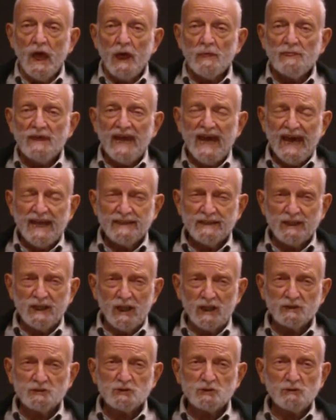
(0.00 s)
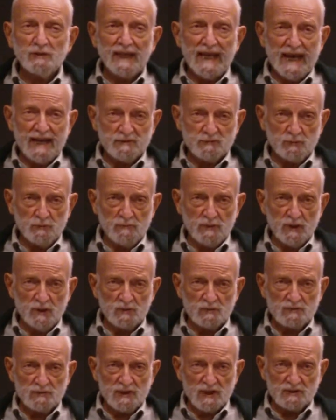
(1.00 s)
They had cultural
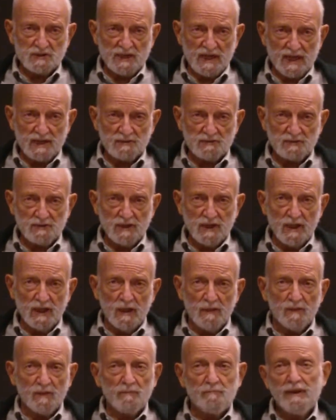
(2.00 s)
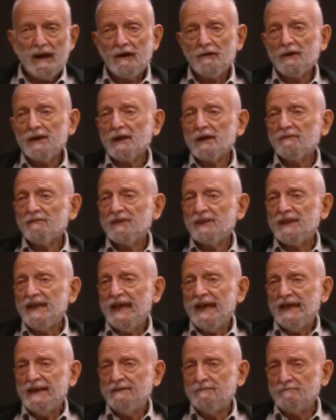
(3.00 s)
attributes such as the burial of the
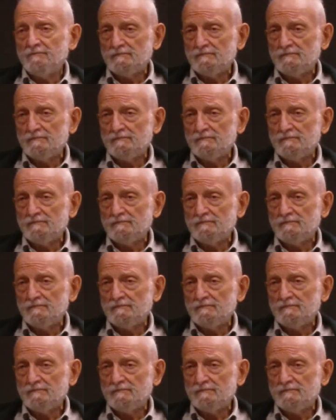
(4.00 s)
dead.